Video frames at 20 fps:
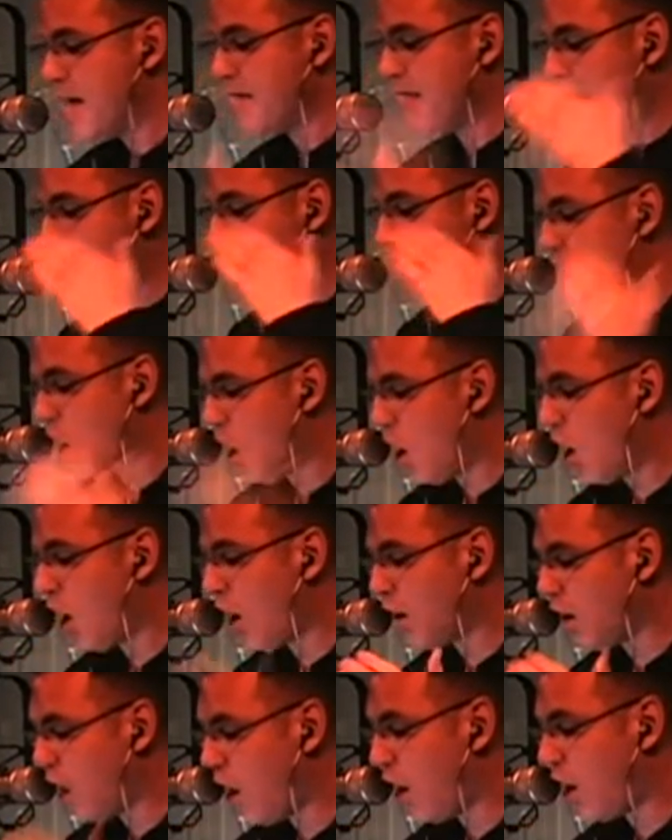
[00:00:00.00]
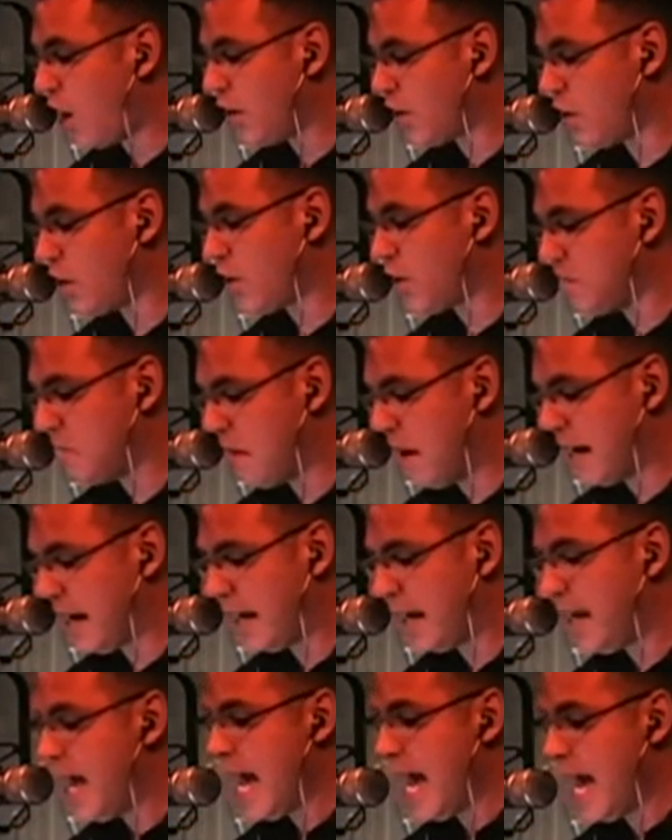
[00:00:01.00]
That is our hard-earned
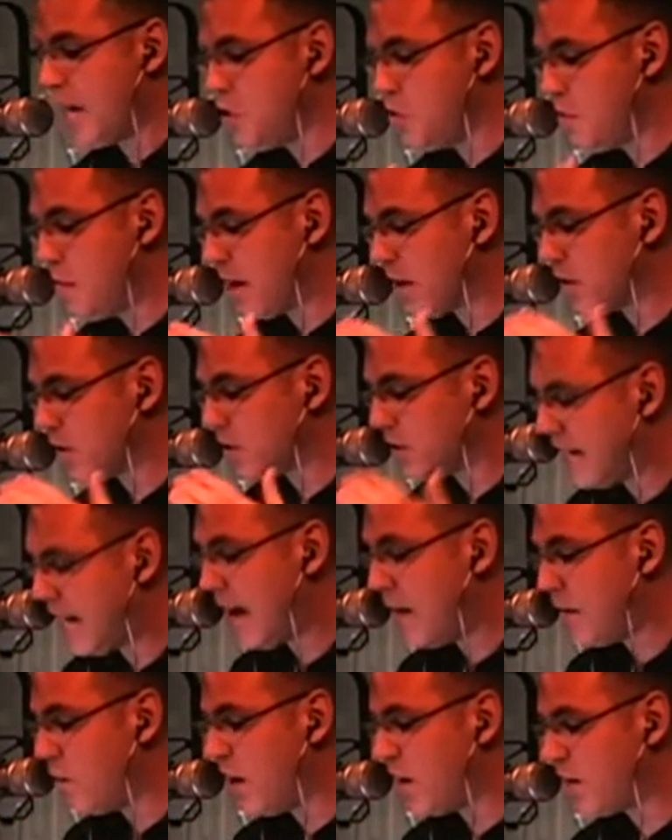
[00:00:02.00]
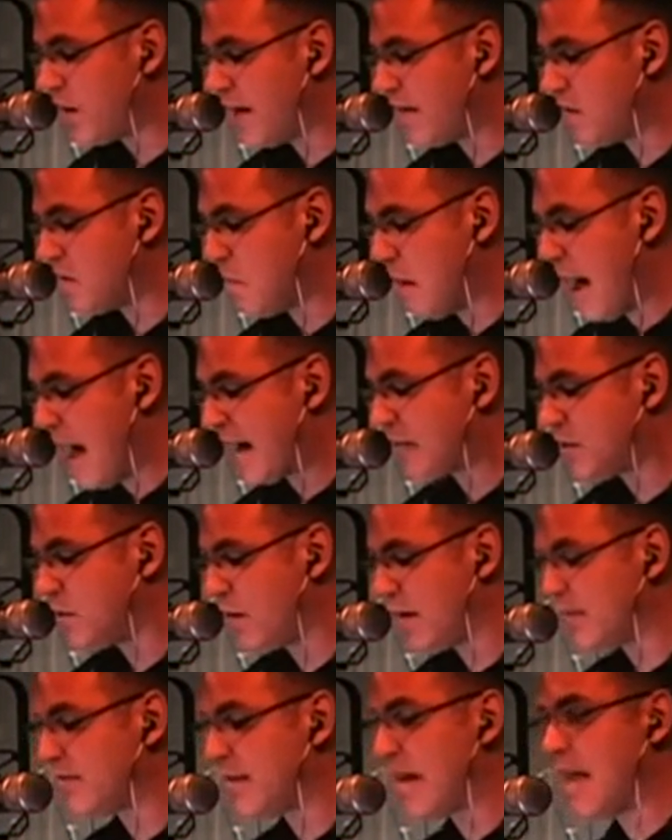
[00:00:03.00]
money, and you better damn well give it back
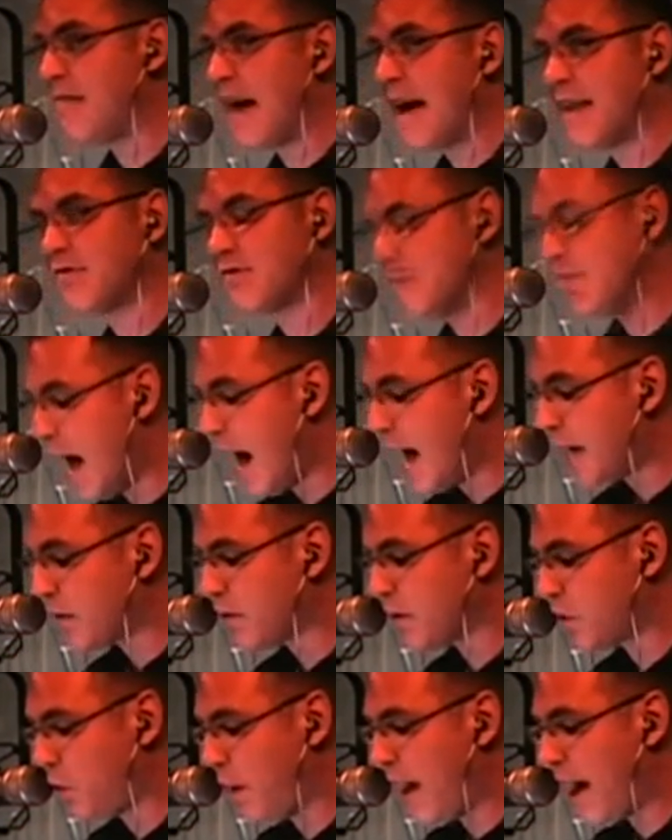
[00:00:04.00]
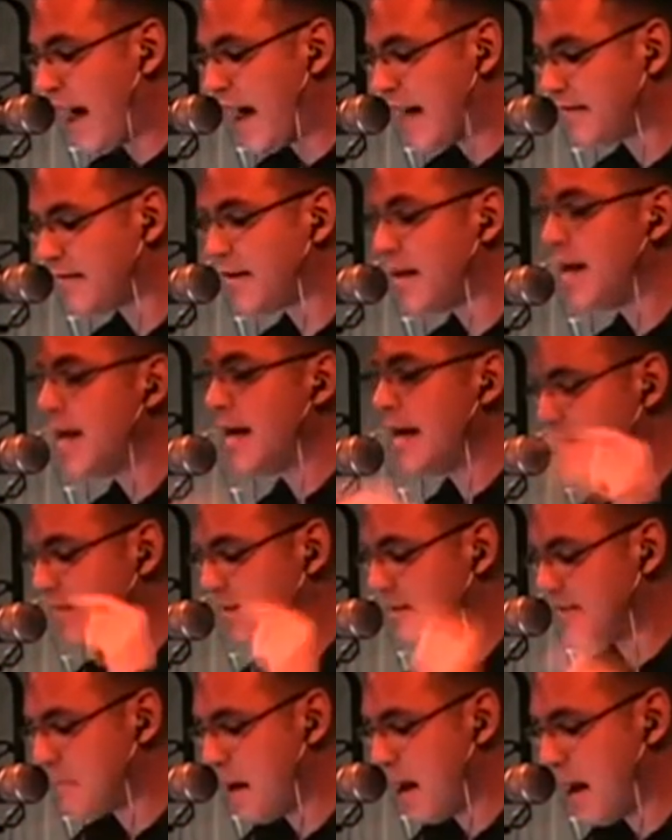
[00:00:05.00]
to us. And that is not a request,
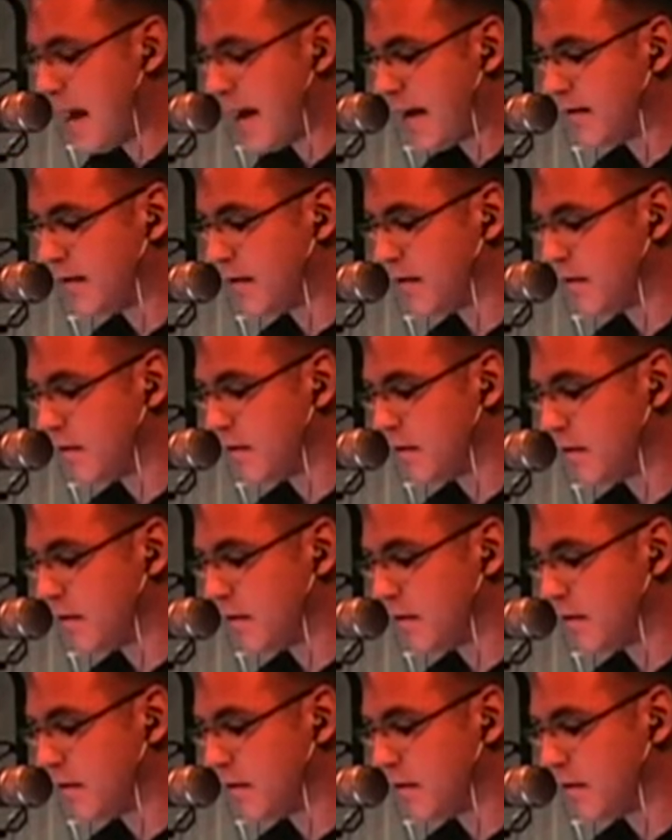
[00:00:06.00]
it's a demand.